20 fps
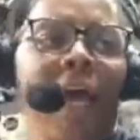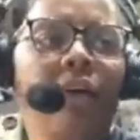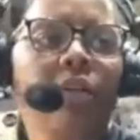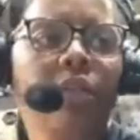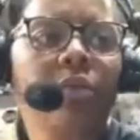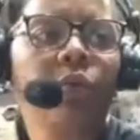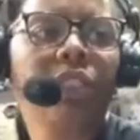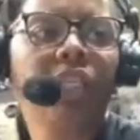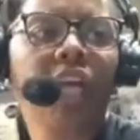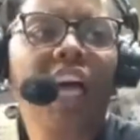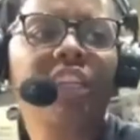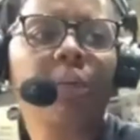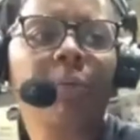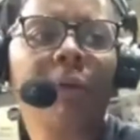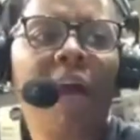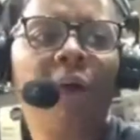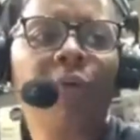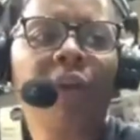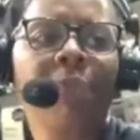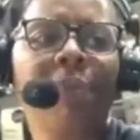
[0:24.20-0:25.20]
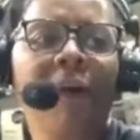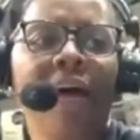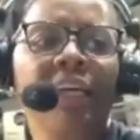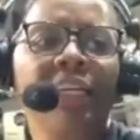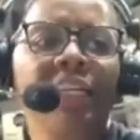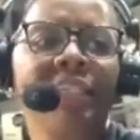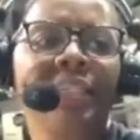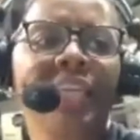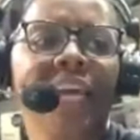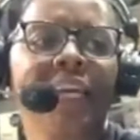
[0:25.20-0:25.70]
Rebounding. We talked about
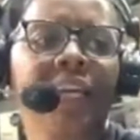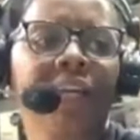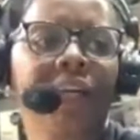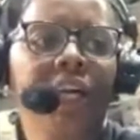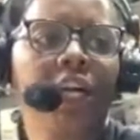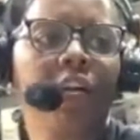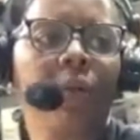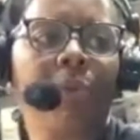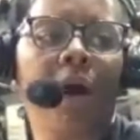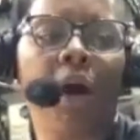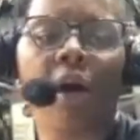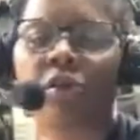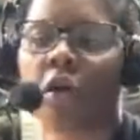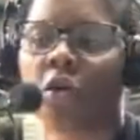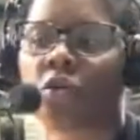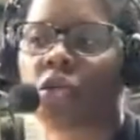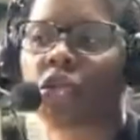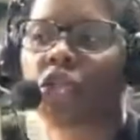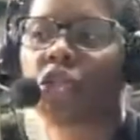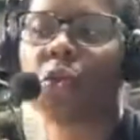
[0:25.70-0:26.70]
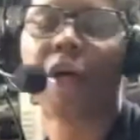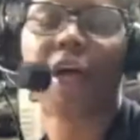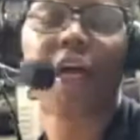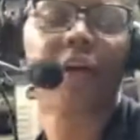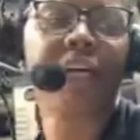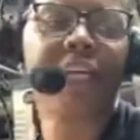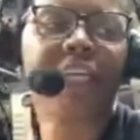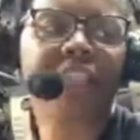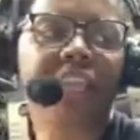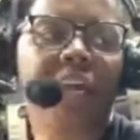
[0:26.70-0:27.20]
rebounding and taking care of the ball. Those are two
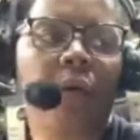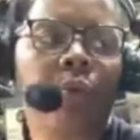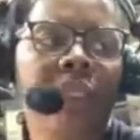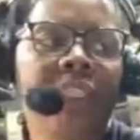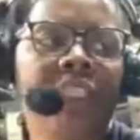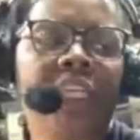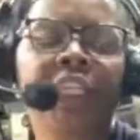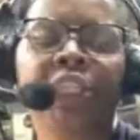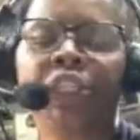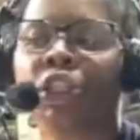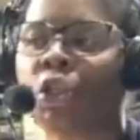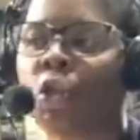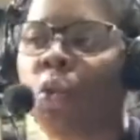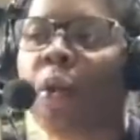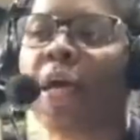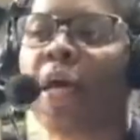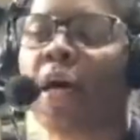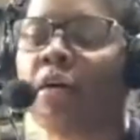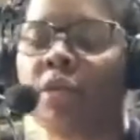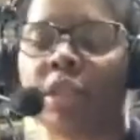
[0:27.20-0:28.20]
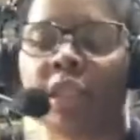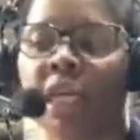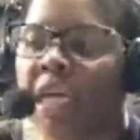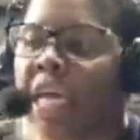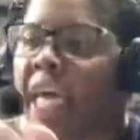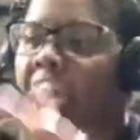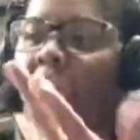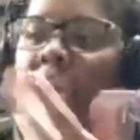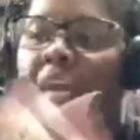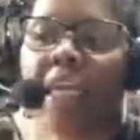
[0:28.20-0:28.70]
areas that we didn't do well.
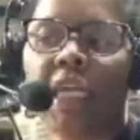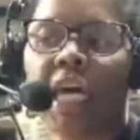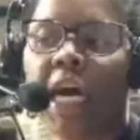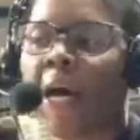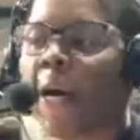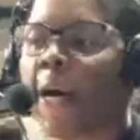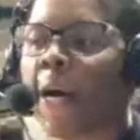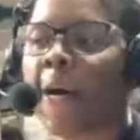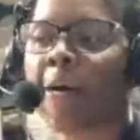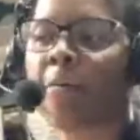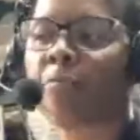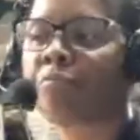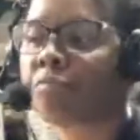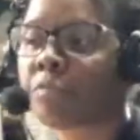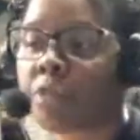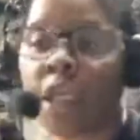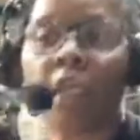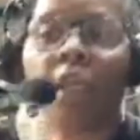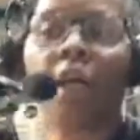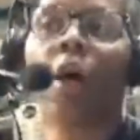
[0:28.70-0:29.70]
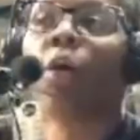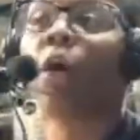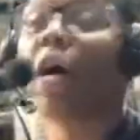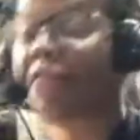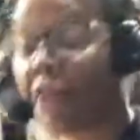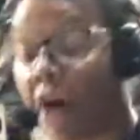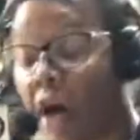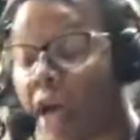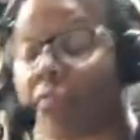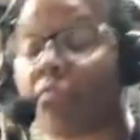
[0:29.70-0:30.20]
And, I
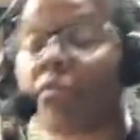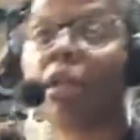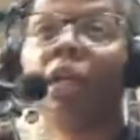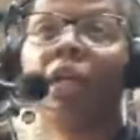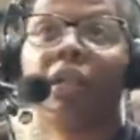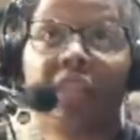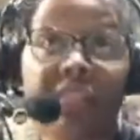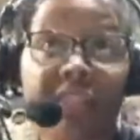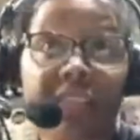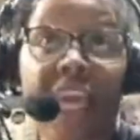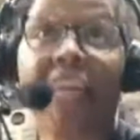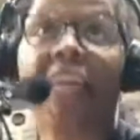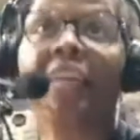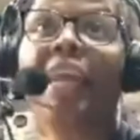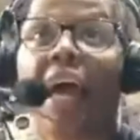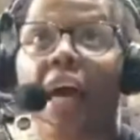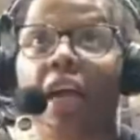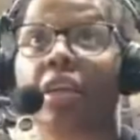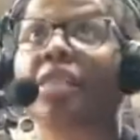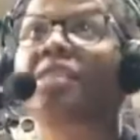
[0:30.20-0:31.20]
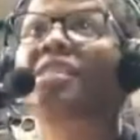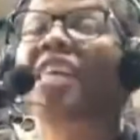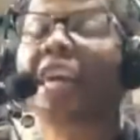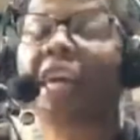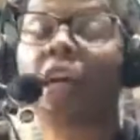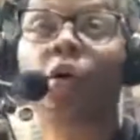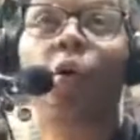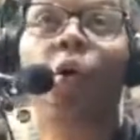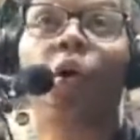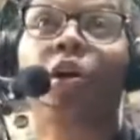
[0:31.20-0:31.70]
thought the second
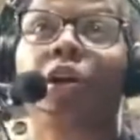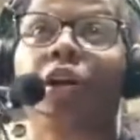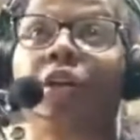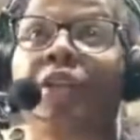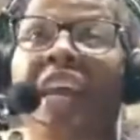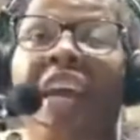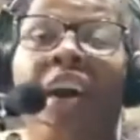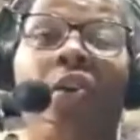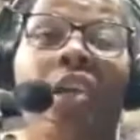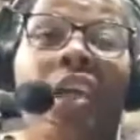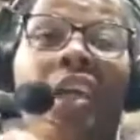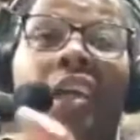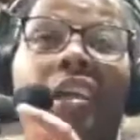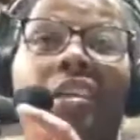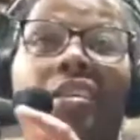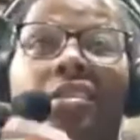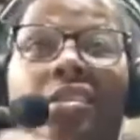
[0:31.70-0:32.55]
quarter they only